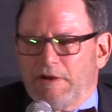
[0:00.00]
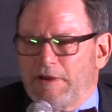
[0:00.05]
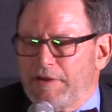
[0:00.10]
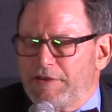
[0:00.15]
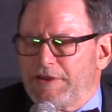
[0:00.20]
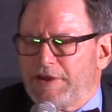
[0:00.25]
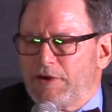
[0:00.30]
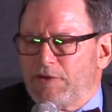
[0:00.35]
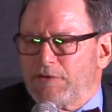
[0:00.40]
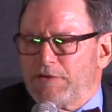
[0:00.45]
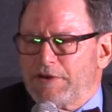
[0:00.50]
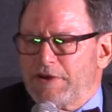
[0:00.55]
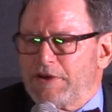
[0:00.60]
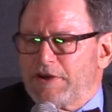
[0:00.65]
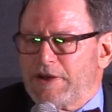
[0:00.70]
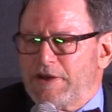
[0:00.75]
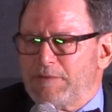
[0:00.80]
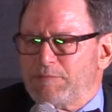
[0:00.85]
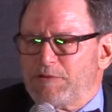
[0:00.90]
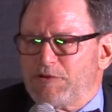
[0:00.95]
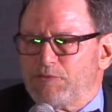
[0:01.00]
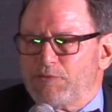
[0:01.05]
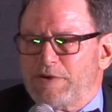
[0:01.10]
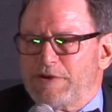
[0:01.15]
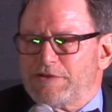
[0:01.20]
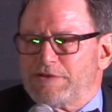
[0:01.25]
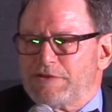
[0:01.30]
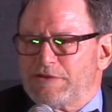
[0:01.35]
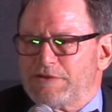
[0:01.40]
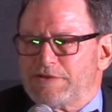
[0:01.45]
there can be
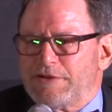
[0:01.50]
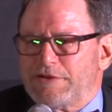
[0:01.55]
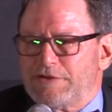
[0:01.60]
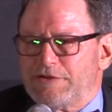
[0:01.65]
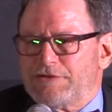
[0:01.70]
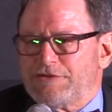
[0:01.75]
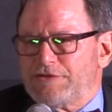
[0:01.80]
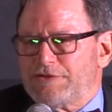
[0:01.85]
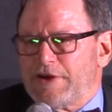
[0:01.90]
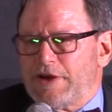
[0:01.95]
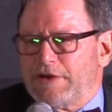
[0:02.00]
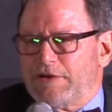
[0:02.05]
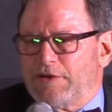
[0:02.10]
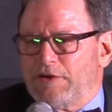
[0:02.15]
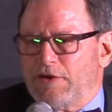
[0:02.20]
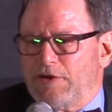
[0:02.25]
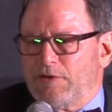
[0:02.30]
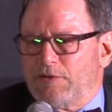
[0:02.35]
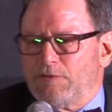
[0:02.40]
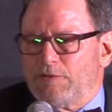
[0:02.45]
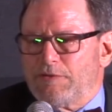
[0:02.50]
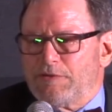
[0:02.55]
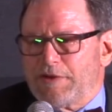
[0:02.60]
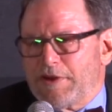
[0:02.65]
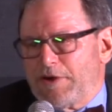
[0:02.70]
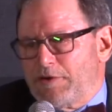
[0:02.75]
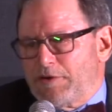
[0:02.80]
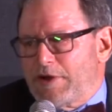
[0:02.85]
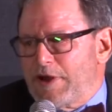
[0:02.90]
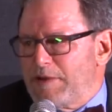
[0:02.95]
reasons to say no
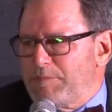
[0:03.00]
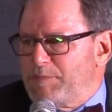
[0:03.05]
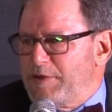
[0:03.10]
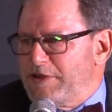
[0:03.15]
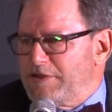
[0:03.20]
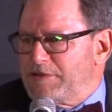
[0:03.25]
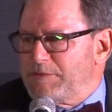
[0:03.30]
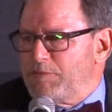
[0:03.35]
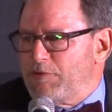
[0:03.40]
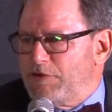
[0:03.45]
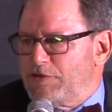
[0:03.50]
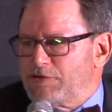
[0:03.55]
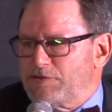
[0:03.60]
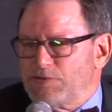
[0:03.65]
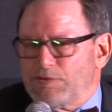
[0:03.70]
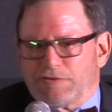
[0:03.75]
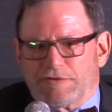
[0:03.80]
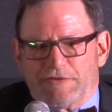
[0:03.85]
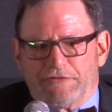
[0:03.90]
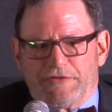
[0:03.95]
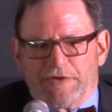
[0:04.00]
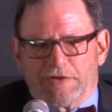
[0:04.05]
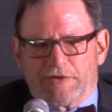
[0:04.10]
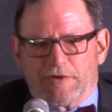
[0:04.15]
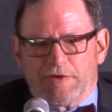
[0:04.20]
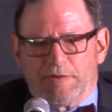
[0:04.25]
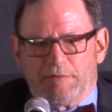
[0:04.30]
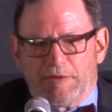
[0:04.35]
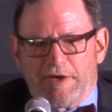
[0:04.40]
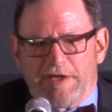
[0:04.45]
that are not based upon source of
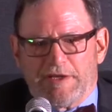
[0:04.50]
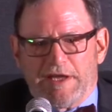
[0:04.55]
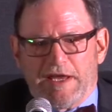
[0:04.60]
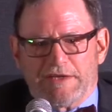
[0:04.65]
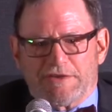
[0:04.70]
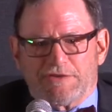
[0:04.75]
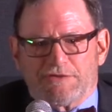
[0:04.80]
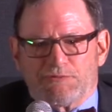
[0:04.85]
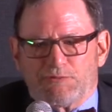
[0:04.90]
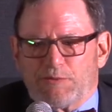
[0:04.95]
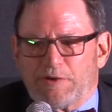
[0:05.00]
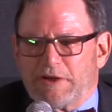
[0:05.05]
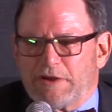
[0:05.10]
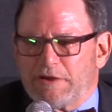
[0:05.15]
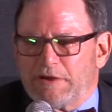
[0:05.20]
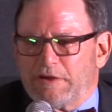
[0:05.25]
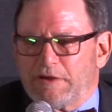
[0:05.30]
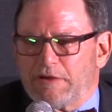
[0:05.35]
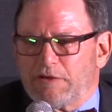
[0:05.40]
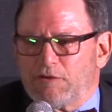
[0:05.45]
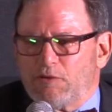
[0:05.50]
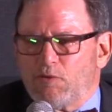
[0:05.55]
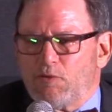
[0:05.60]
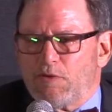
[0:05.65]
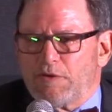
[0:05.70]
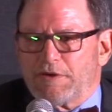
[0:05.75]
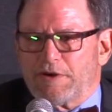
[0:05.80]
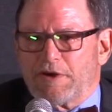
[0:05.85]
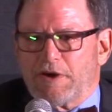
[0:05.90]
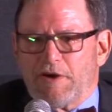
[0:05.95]
income, and that's really
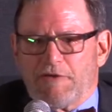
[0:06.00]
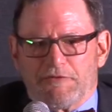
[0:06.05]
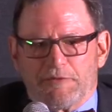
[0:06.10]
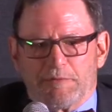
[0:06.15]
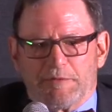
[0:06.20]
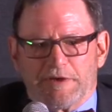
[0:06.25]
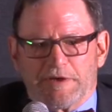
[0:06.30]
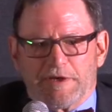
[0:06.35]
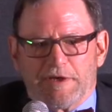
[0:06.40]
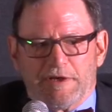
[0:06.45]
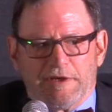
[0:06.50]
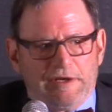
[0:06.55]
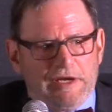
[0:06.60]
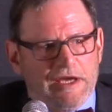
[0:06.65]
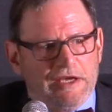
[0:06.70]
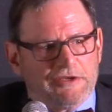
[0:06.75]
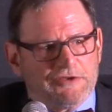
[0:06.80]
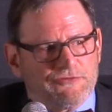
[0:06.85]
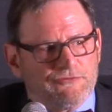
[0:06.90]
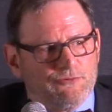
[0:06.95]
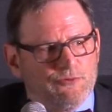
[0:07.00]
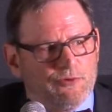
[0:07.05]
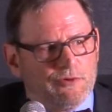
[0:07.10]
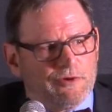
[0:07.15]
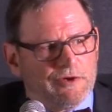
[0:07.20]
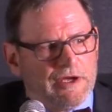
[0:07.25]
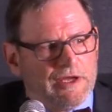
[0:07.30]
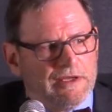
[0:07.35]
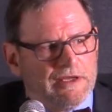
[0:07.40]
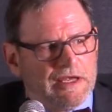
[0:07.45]
all the government can ask for,
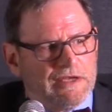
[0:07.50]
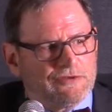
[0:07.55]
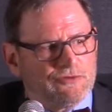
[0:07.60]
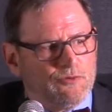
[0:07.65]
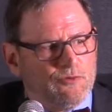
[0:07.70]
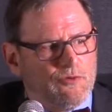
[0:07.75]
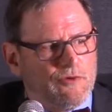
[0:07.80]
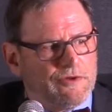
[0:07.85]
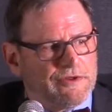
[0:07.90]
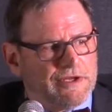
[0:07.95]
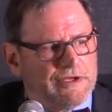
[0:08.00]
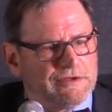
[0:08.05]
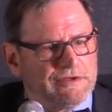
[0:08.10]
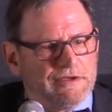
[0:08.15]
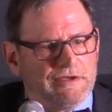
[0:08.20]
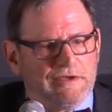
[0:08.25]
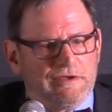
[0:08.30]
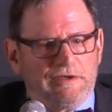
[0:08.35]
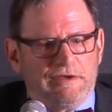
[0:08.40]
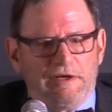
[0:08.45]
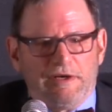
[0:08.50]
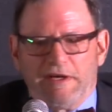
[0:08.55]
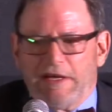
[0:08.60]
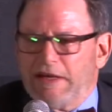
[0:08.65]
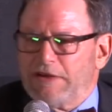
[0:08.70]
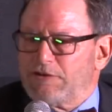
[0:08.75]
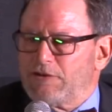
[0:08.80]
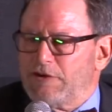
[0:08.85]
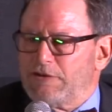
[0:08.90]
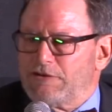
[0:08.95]
and that's all that the
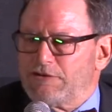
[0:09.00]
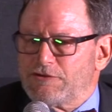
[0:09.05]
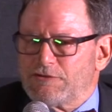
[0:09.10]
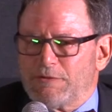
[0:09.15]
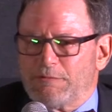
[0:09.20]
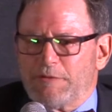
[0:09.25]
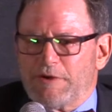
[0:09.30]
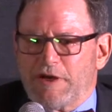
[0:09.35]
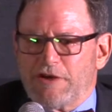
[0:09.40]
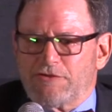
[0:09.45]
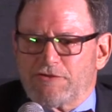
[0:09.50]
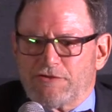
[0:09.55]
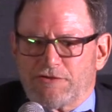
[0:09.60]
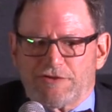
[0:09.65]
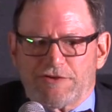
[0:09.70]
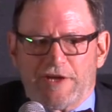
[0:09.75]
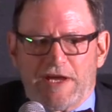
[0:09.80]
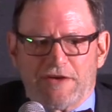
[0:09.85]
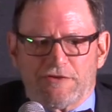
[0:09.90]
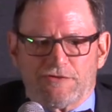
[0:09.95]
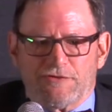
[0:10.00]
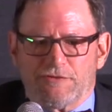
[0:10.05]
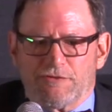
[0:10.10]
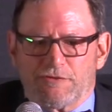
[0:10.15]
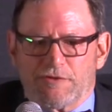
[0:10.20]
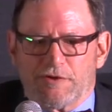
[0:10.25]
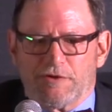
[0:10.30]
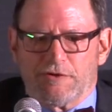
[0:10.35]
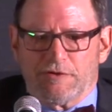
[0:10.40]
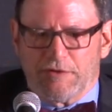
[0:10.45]
anti-discrimination
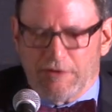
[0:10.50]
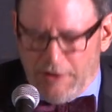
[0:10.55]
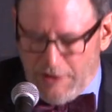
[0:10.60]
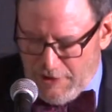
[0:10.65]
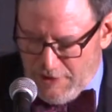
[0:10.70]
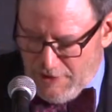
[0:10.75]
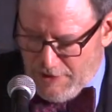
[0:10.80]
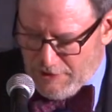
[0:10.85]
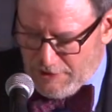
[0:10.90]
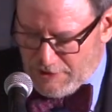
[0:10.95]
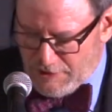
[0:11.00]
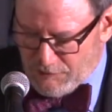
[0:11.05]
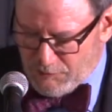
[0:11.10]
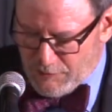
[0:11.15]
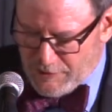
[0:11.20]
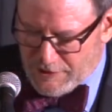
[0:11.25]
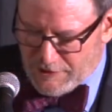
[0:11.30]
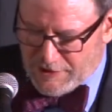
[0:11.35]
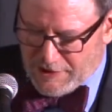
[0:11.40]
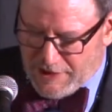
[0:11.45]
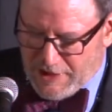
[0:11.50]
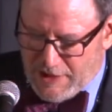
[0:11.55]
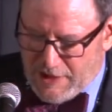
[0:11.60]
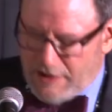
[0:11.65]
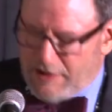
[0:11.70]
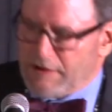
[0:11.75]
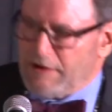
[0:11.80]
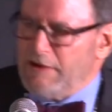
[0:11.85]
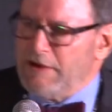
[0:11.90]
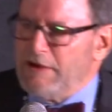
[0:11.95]
statute can really
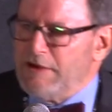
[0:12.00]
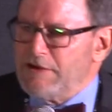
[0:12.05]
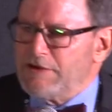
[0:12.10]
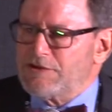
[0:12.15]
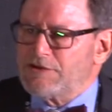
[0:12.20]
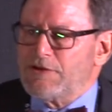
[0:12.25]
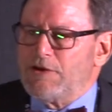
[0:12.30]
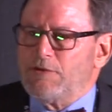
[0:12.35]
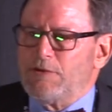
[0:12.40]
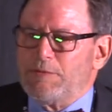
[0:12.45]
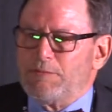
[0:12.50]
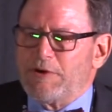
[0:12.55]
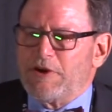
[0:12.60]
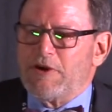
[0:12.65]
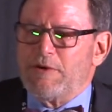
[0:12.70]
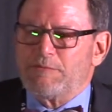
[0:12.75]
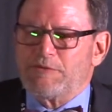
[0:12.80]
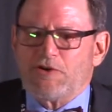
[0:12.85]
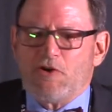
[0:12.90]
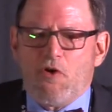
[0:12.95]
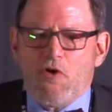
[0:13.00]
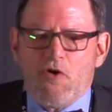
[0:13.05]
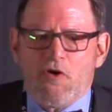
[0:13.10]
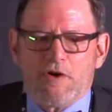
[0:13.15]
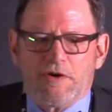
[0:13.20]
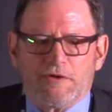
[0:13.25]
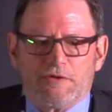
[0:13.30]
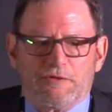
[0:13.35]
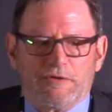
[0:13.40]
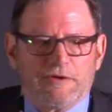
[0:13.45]
get. So it becomes a
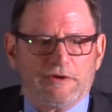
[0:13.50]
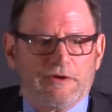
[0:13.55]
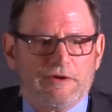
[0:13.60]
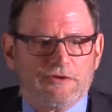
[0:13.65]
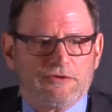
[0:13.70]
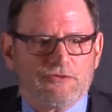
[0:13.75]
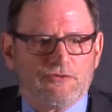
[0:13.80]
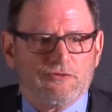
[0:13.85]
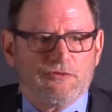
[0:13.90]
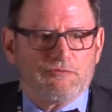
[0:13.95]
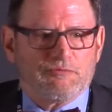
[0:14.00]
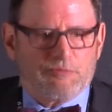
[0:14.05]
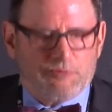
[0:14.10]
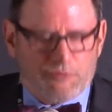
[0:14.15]
harder issue of